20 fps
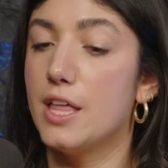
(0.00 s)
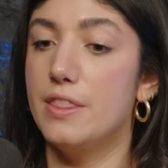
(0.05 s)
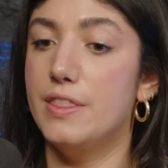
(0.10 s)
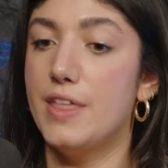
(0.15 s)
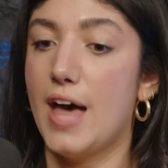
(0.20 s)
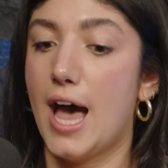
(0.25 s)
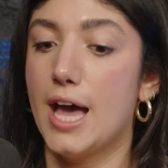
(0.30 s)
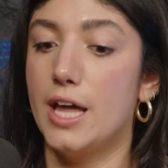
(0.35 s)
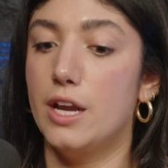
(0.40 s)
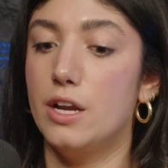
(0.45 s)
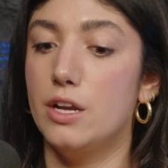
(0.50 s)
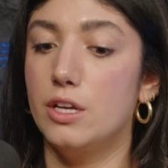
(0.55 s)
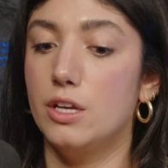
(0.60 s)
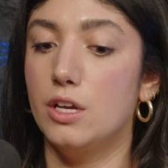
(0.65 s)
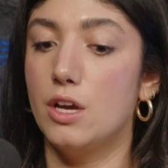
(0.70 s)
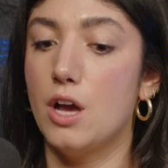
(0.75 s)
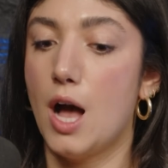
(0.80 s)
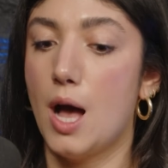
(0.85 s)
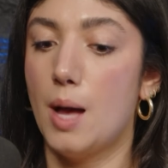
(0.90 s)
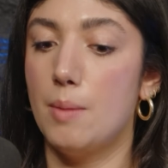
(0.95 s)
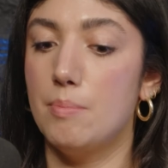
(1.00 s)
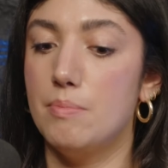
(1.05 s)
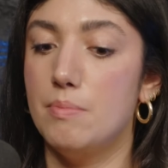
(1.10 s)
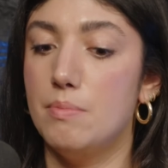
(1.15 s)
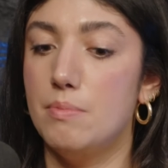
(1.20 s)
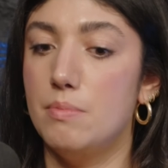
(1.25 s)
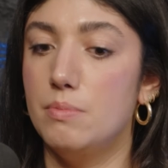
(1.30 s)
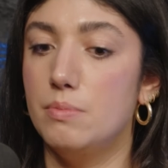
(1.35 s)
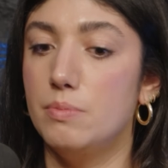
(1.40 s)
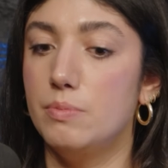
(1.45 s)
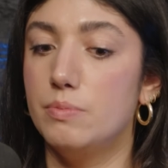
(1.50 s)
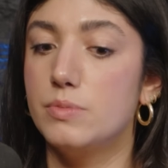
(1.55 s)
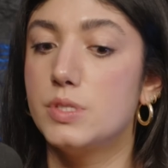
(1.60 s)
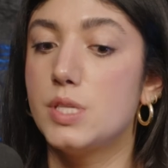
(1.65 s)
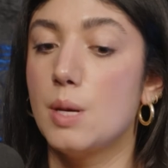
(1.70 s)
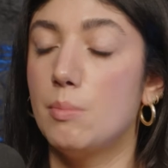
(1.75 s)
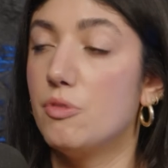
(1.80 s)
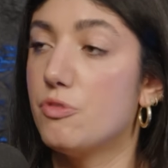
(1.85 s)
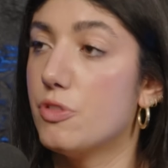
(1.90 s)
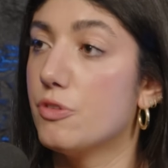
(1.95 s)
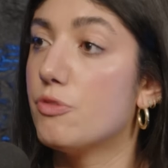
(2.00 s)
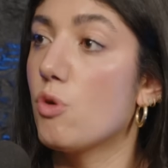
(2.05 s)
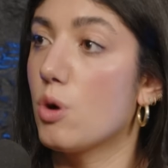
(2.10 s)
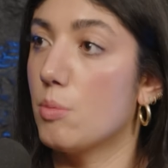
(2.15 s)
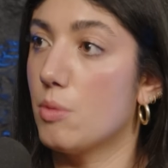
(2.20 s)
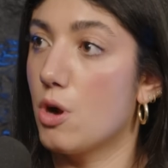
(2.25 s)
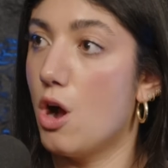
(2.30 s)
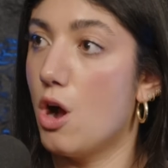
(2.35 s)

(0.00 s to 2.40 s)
that some of the former